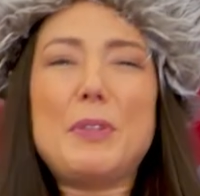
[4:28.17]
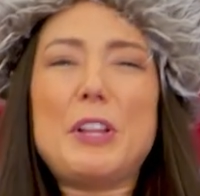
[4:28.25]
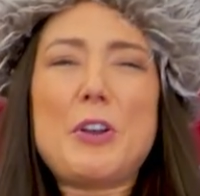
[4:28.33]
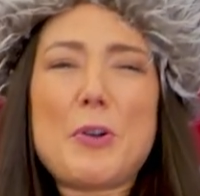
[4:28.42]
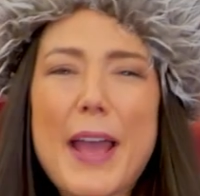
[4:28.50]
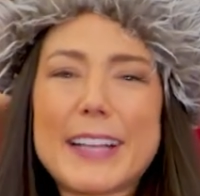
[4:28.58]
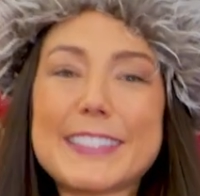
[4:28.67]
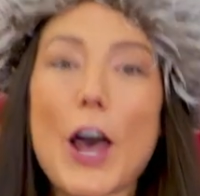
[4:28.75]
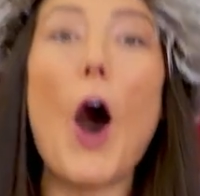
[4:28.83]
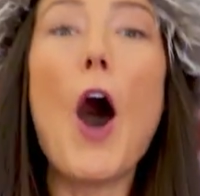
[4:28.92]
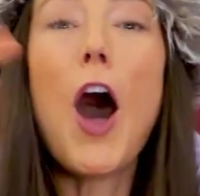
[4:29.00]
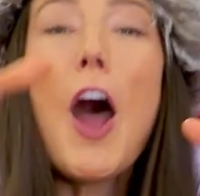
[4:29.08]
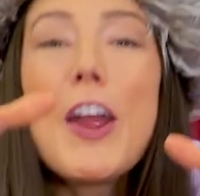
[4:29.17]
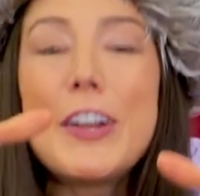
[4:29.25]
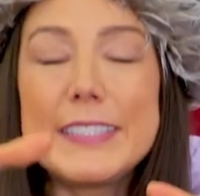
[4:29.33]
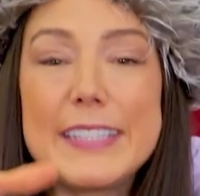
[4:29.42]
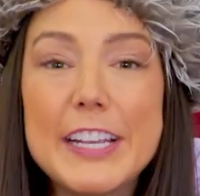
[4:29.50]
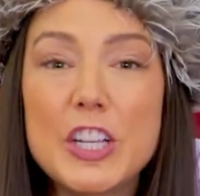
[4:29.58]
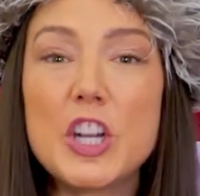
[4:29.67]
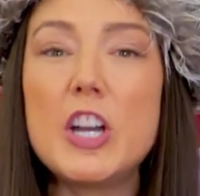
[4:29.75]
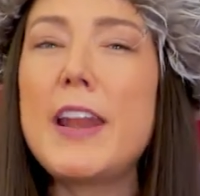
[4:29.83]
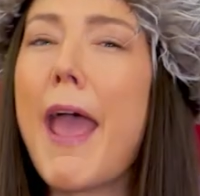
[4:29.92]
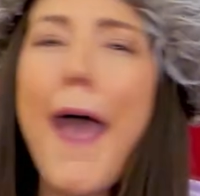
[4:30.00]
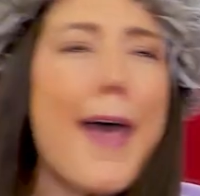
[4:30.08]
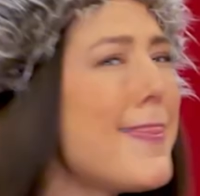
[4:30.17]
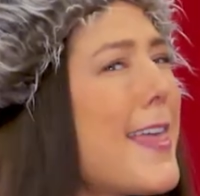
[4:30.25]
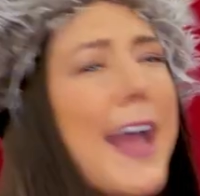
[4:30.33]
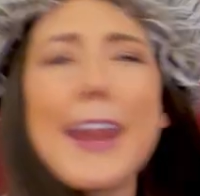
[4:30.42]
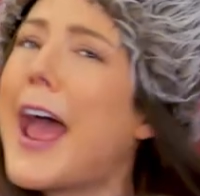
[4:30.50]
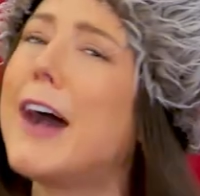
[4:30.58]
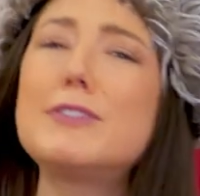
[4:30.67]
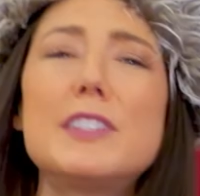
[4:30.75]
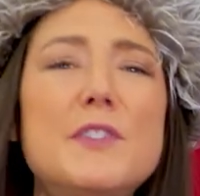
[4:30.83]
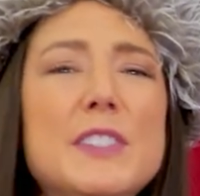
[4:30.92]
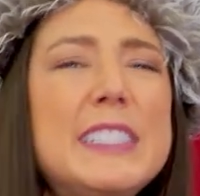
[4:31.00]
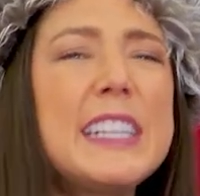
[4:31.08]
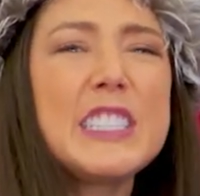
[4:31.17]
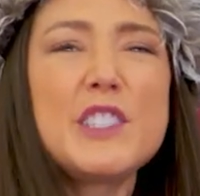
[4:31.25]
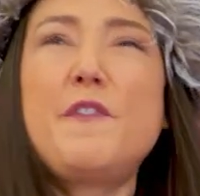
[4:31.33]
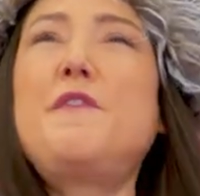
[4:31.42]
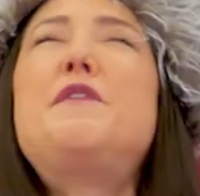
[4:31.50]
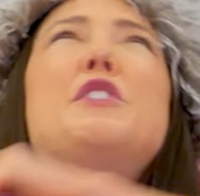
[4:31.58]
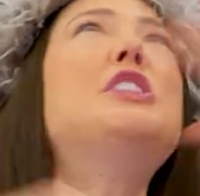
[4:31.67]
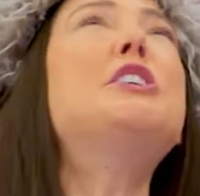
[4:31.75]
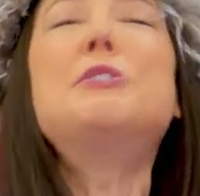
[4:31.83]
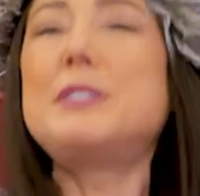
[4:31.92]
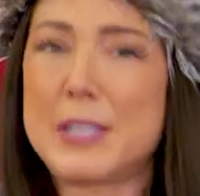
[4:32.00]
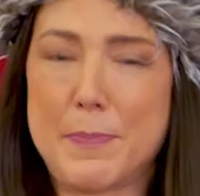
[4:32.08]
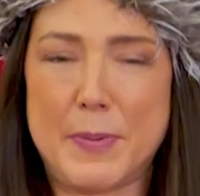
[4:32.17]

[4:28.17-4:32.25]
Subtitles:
blew as hard as he could, and that house of sticks flew to